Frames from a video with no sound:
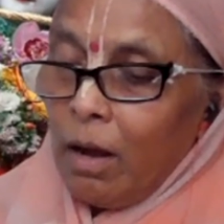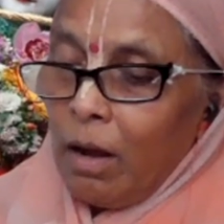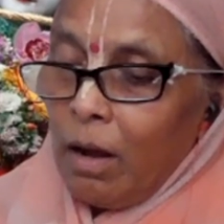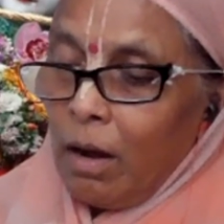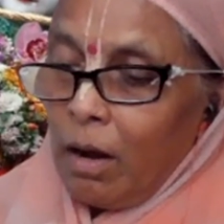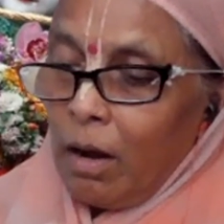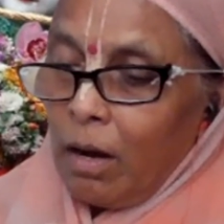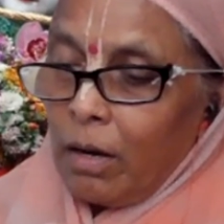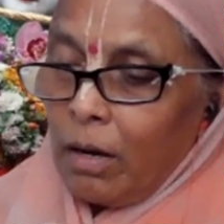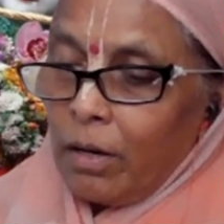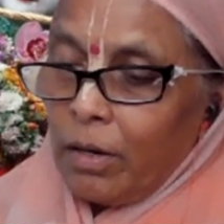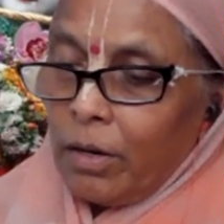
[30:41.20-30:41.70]

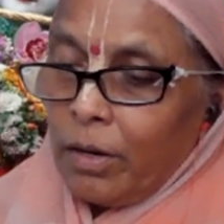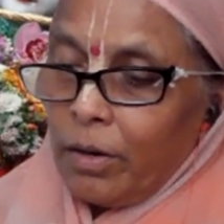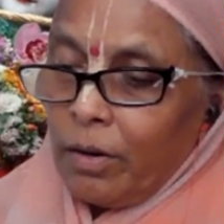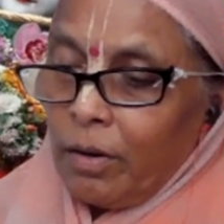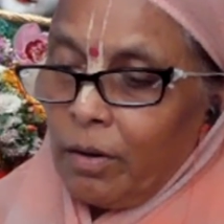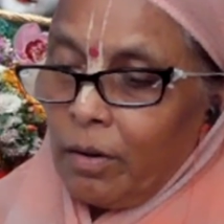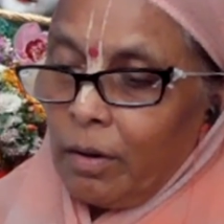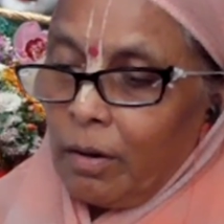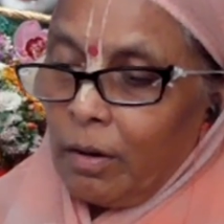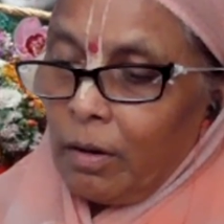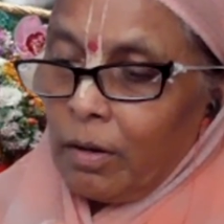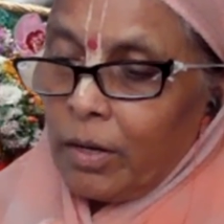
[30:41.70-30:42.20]

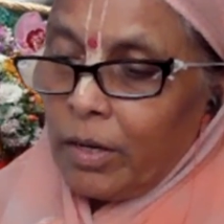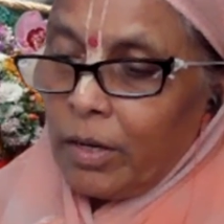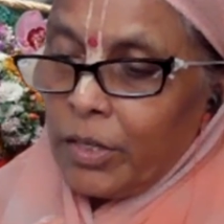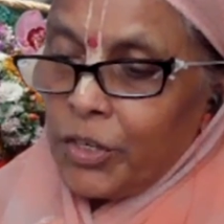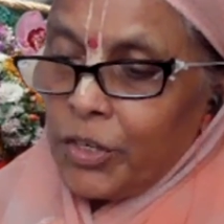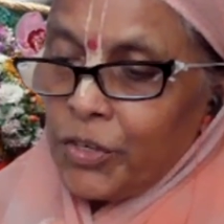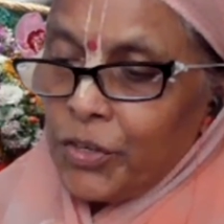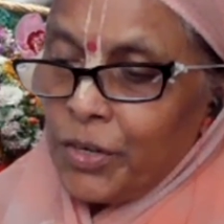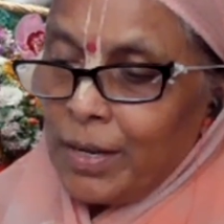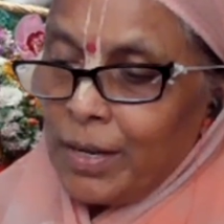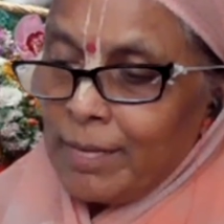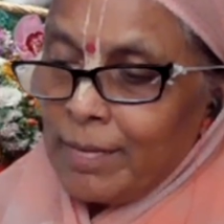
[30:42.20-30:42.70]

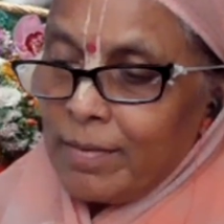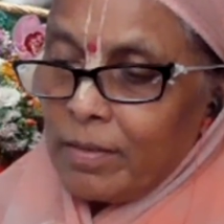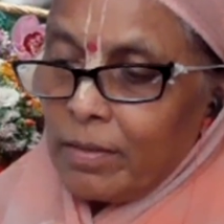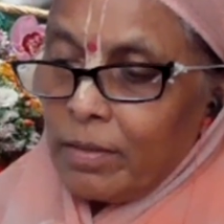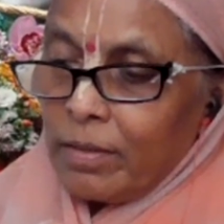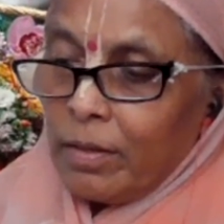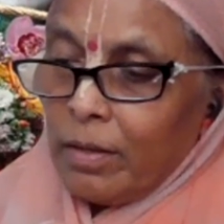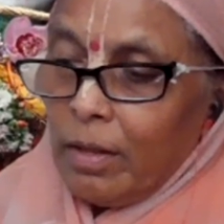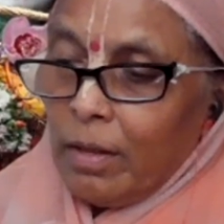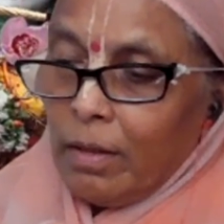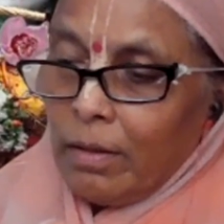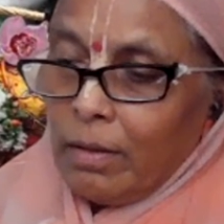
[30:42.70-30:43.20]
Krishnas,
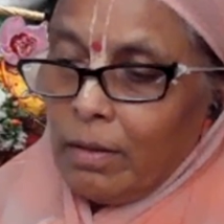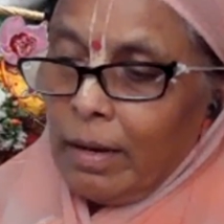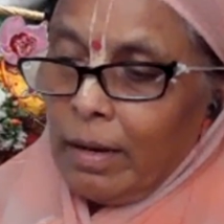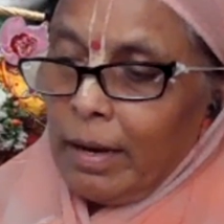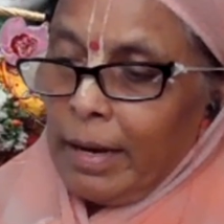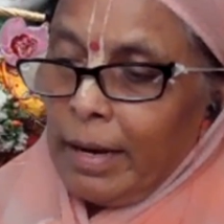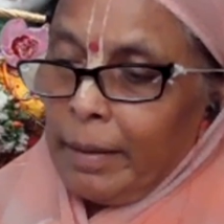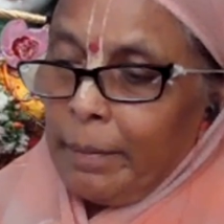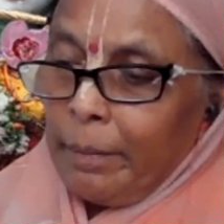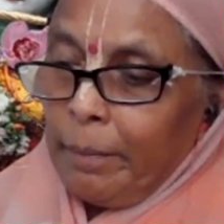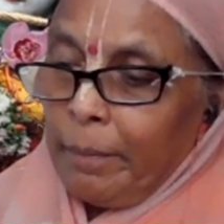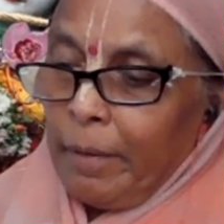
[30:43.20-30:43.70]

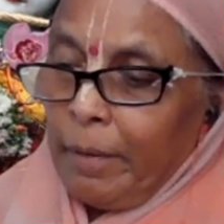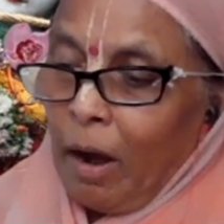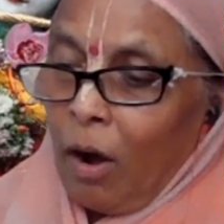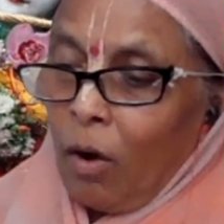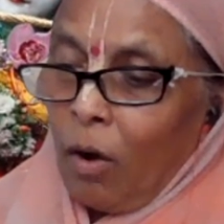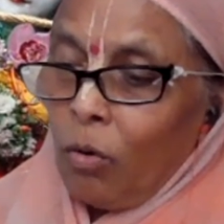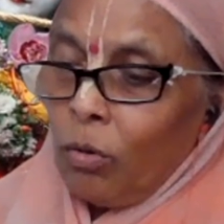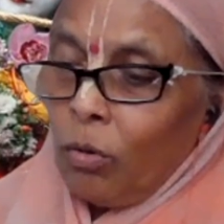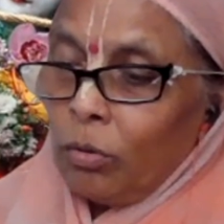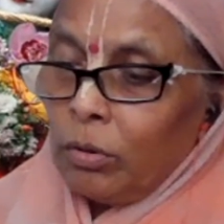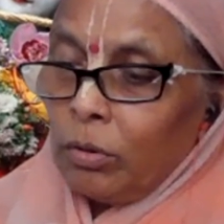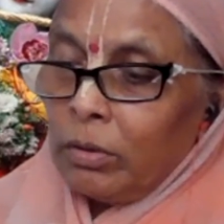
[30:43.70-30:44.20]
and
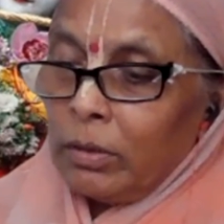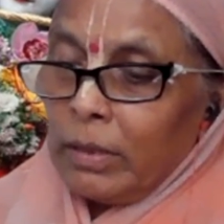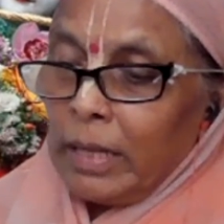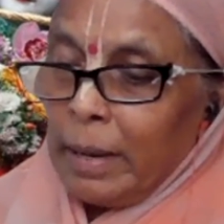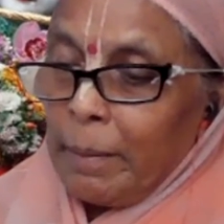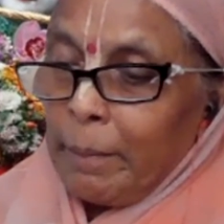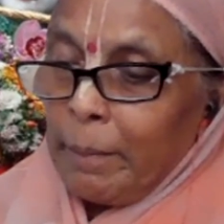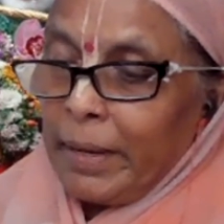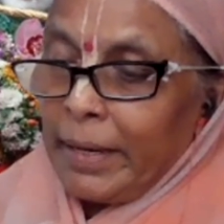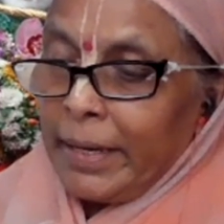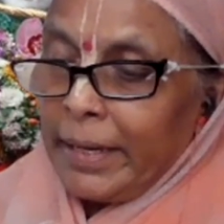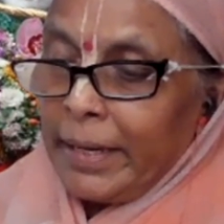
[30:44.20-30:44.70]
how
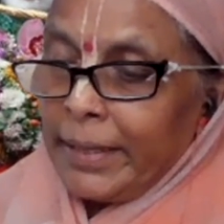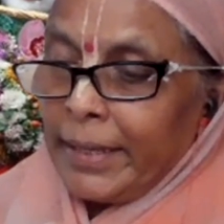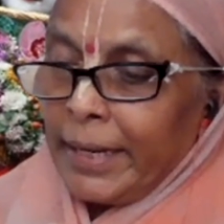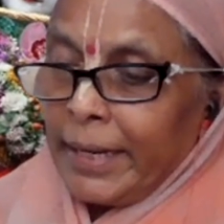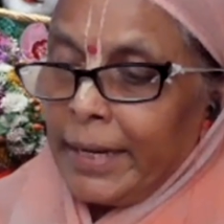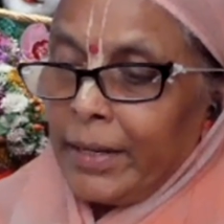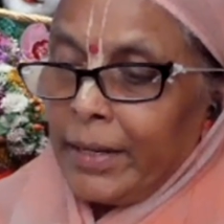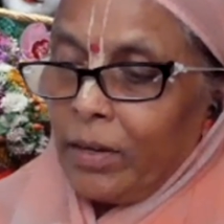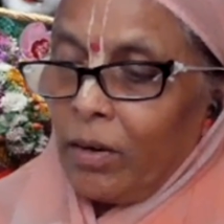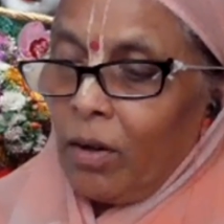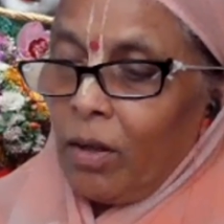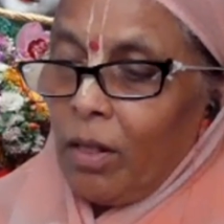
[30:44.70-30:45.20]
they
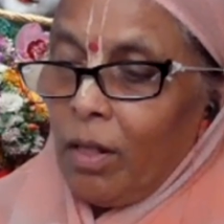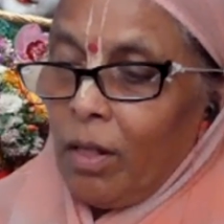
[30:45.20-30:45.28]
meditate,